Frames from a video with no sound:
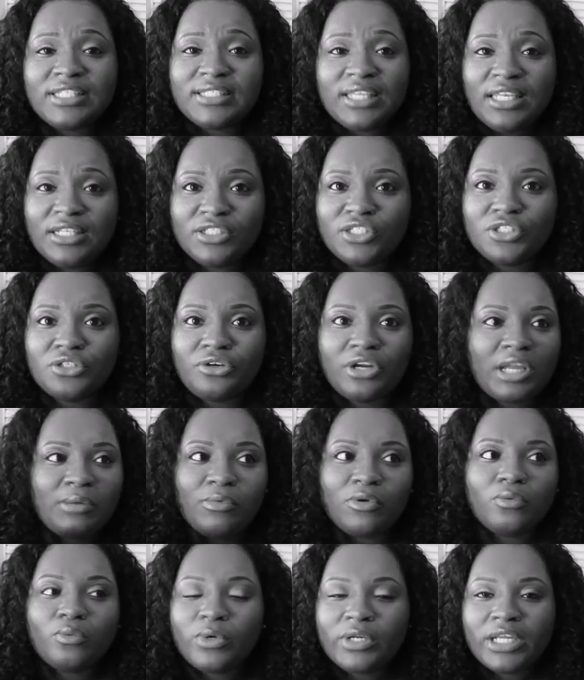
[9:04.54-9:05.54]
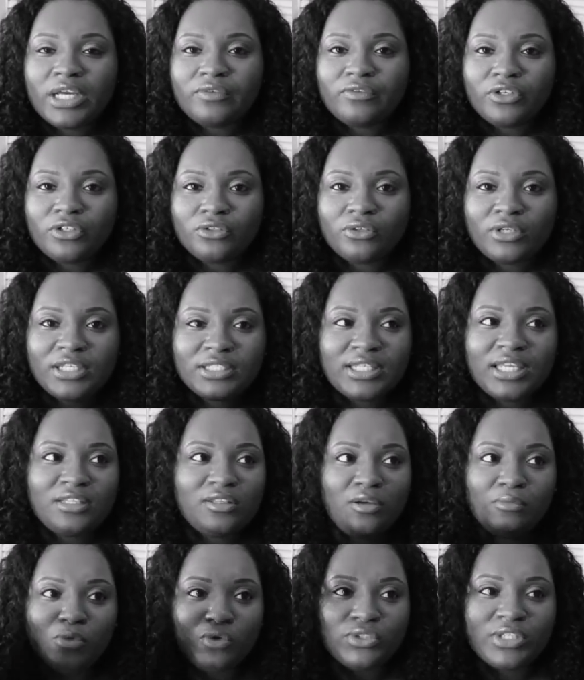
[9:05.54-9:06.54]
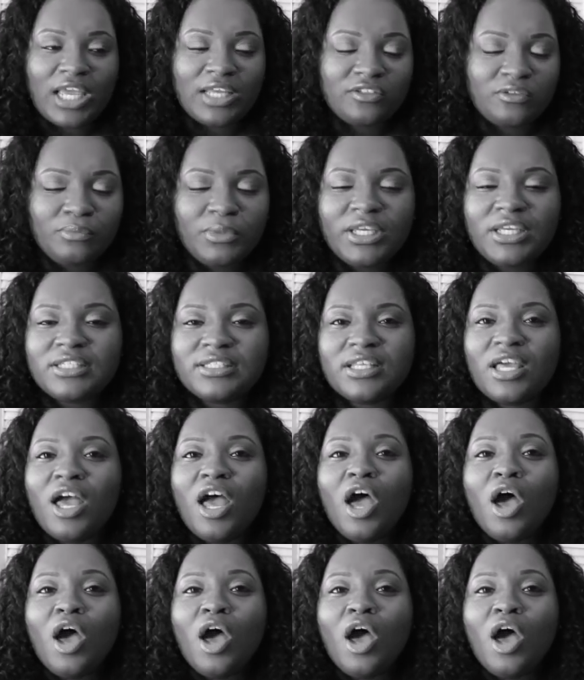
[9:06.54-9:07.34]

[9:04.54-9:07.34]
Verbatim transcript: is Instagram or whatever you know that's like your most active place